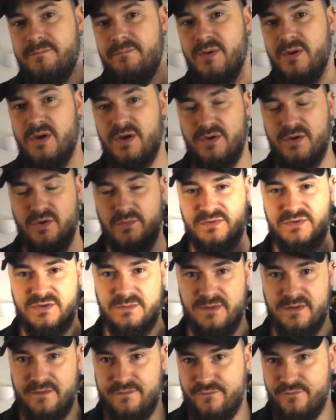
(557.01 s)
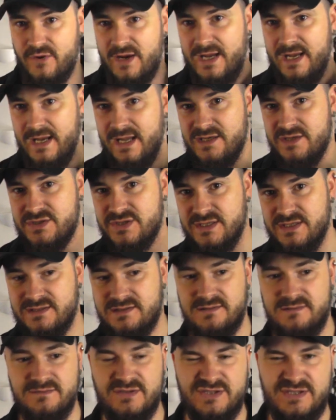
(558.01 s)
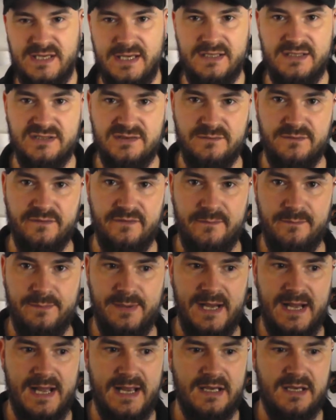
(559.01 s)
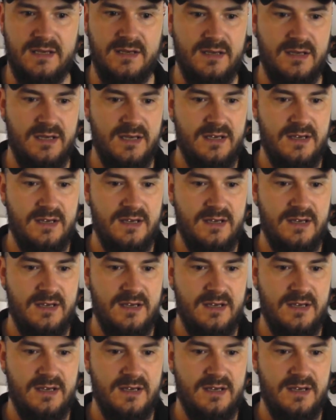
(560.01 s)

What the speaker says: burn up some of the frayed edges, just take some of it back,